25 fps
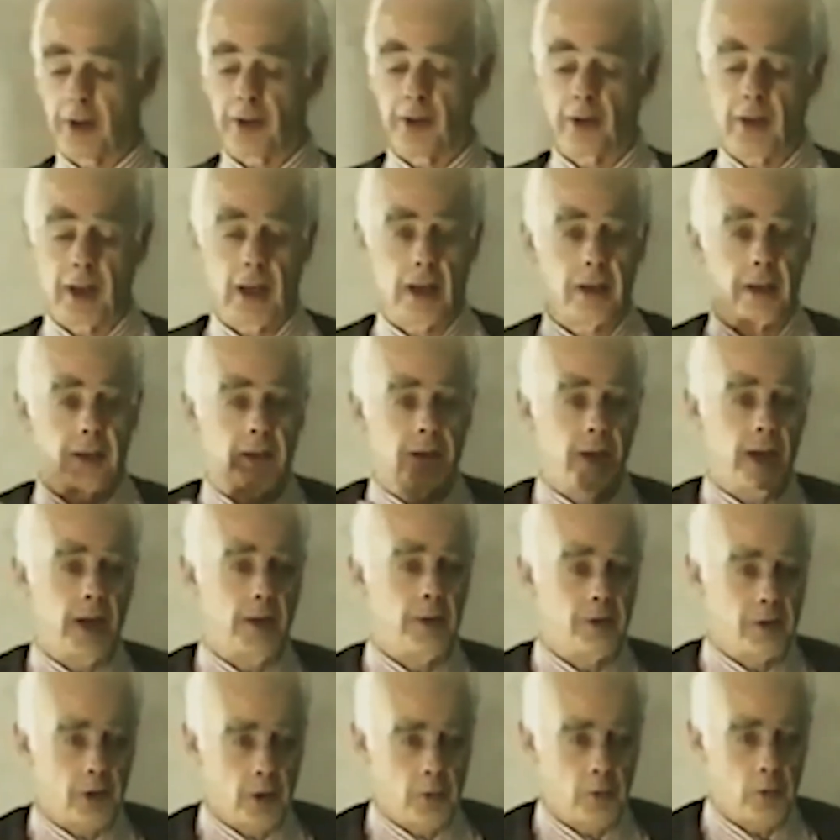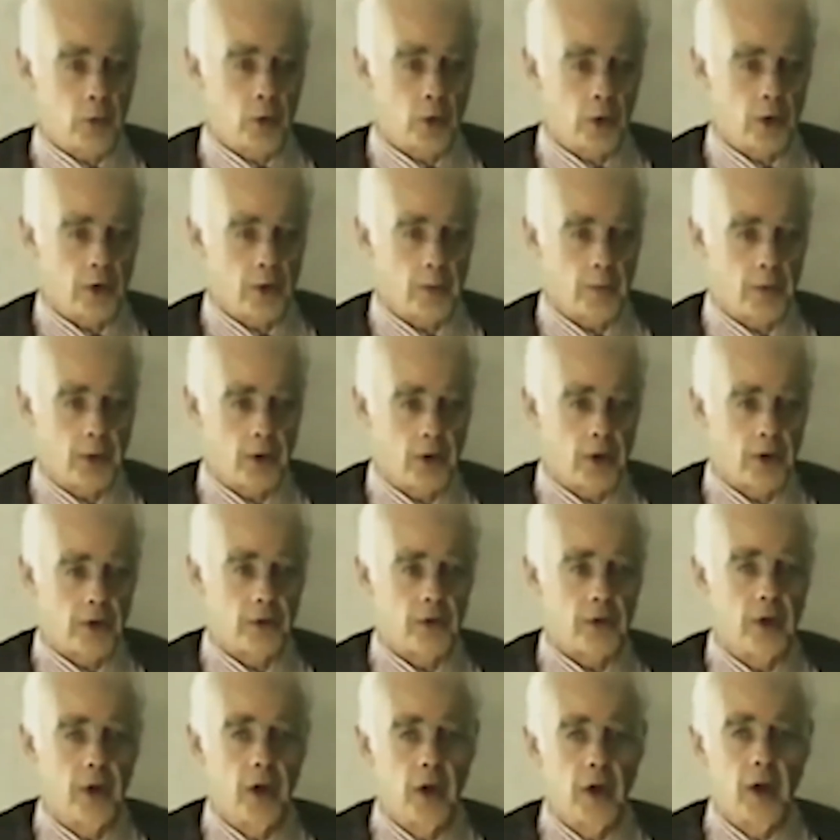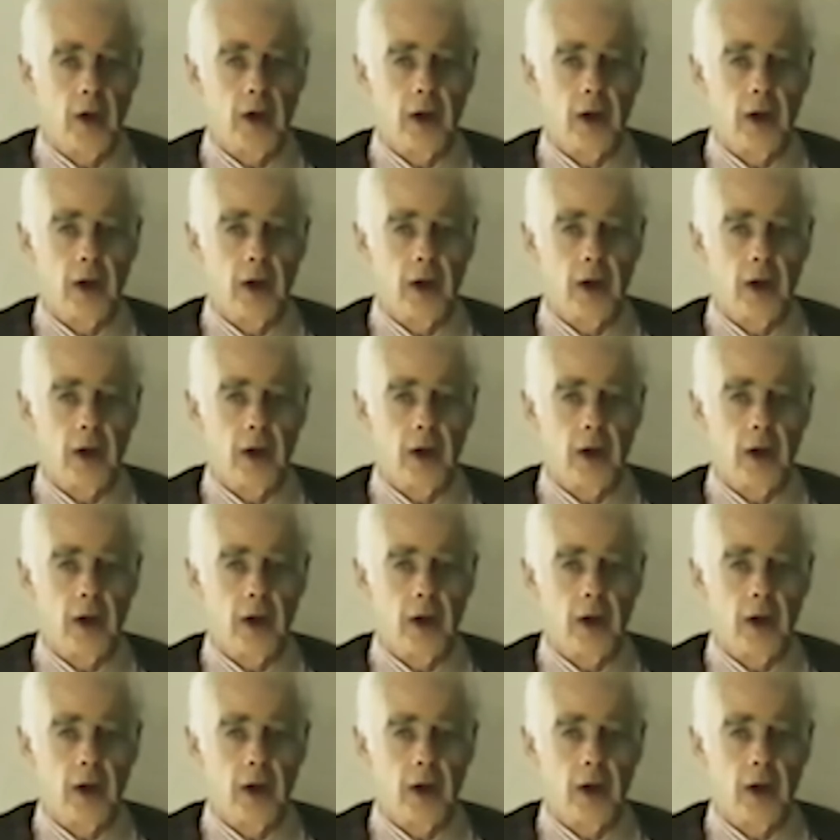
and it's like the tightrope walker, because